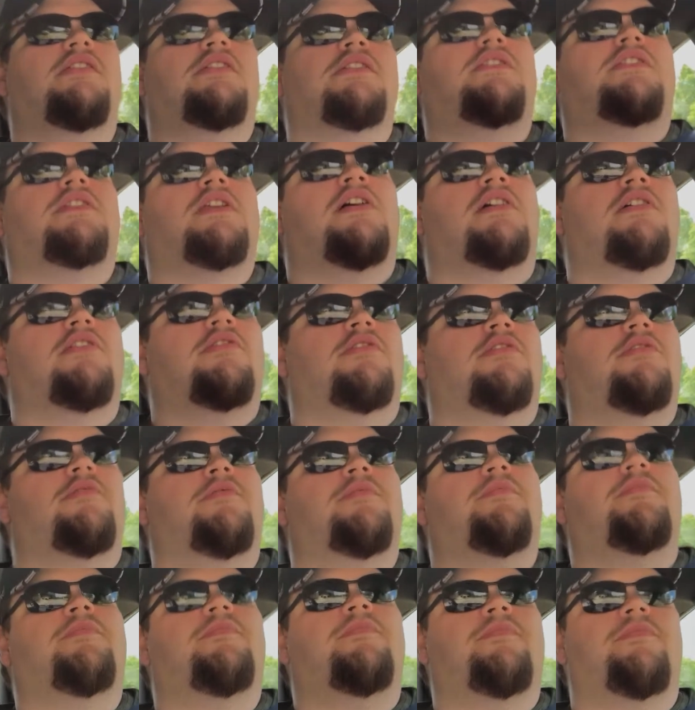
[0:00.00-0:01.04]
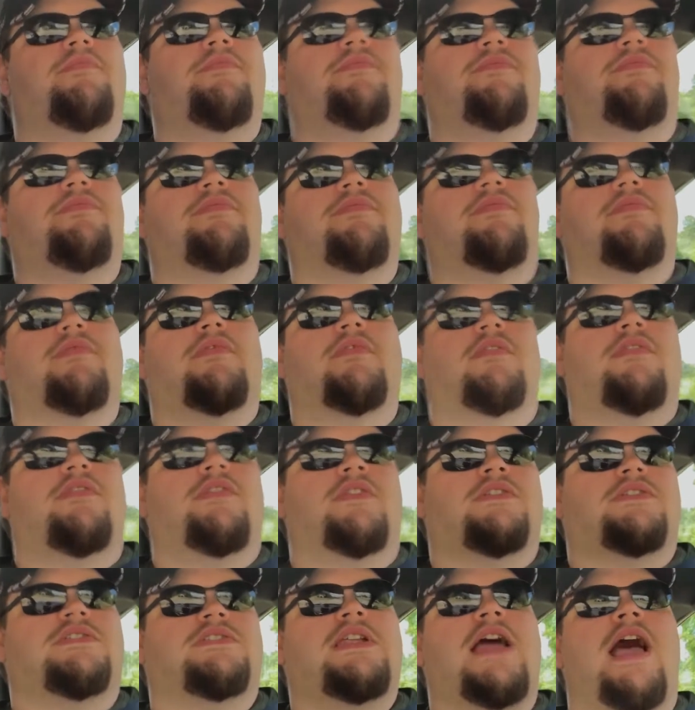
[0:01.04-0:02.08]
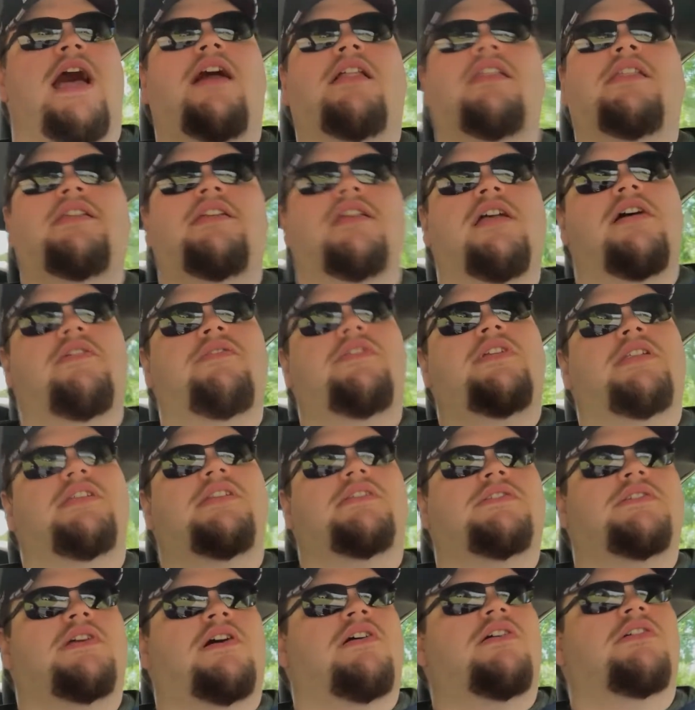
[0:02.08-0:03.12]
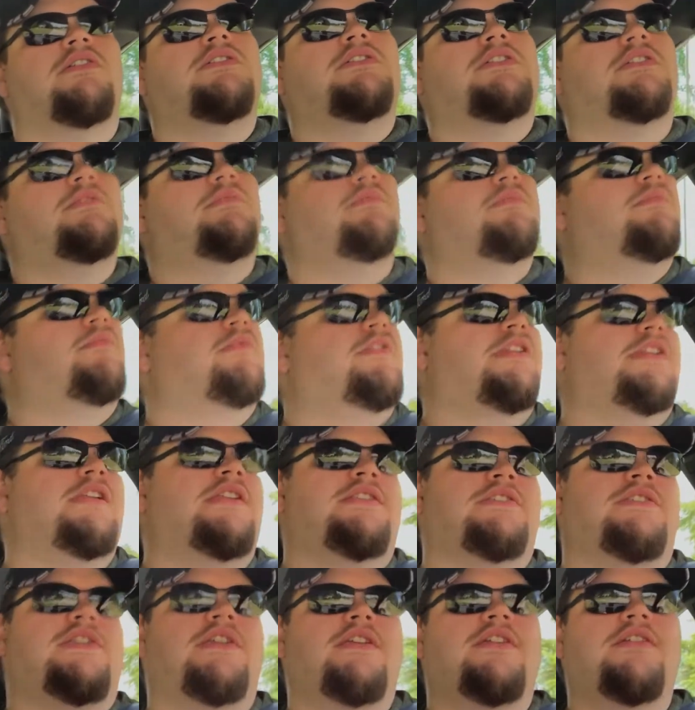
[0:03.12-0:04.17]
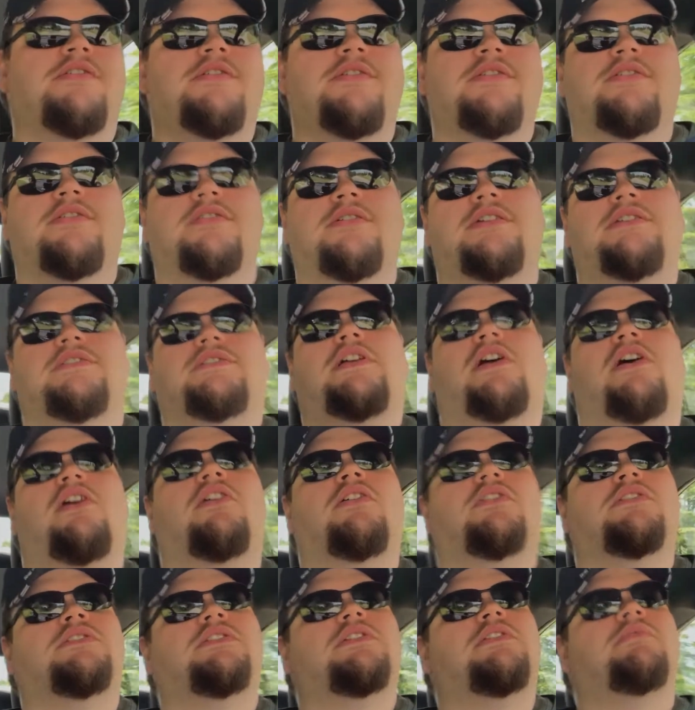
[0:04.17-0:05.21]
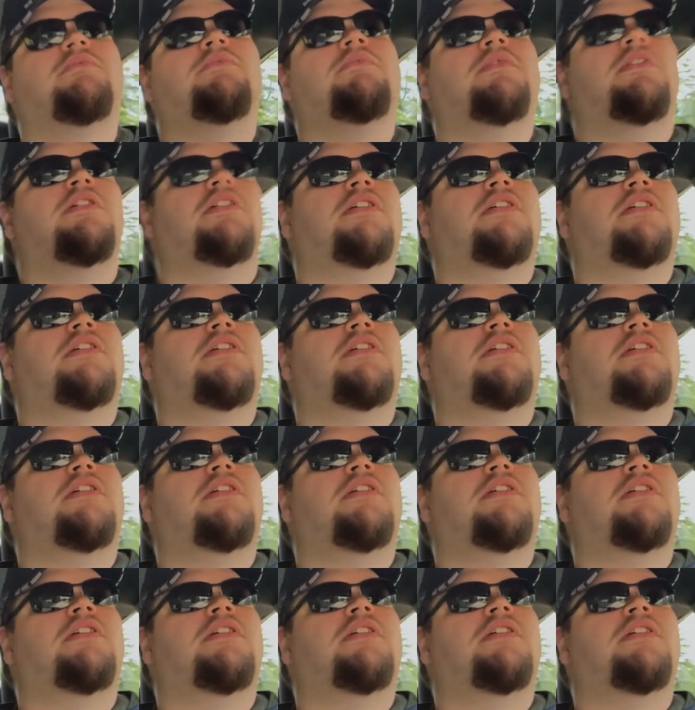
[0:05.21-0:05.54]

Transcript: So the styling of it is awesome. The interior is awesome.